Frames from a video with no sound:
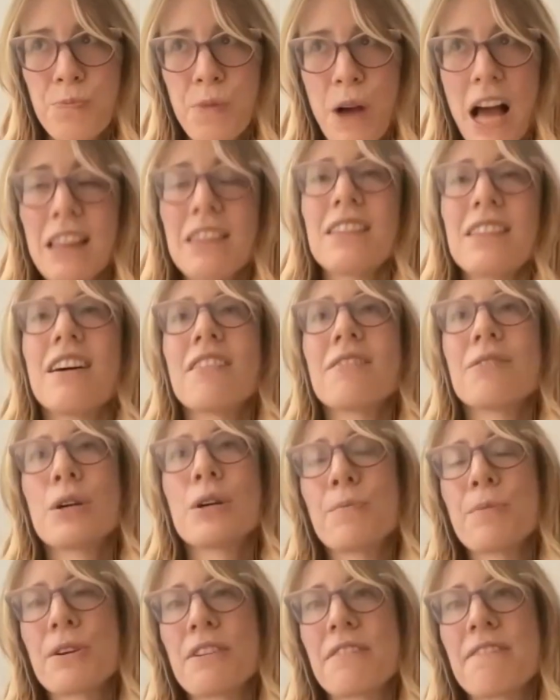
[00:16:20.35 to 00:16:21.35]
I love
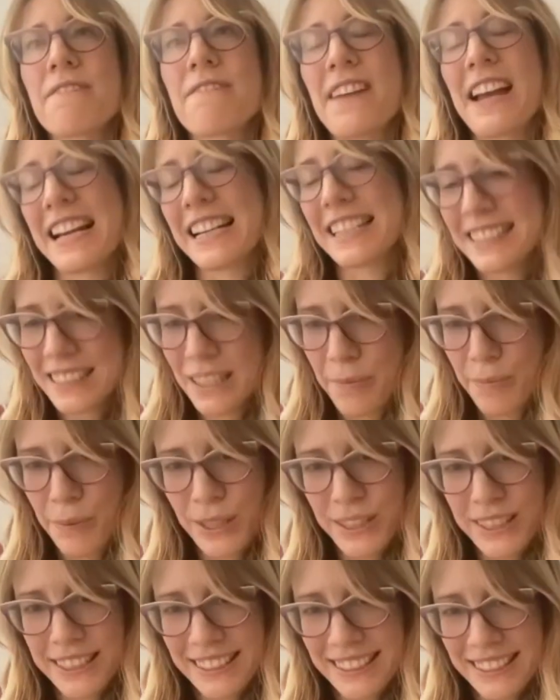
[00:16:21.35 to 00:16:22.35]
urban fantasy
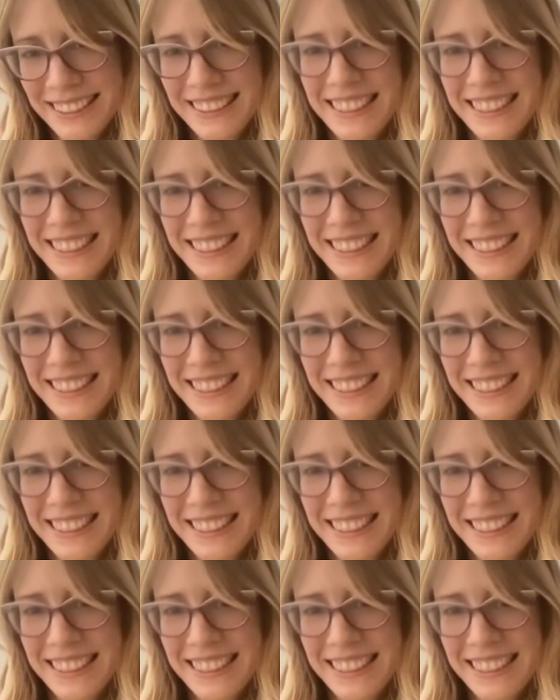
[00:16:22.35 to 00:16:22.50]
books.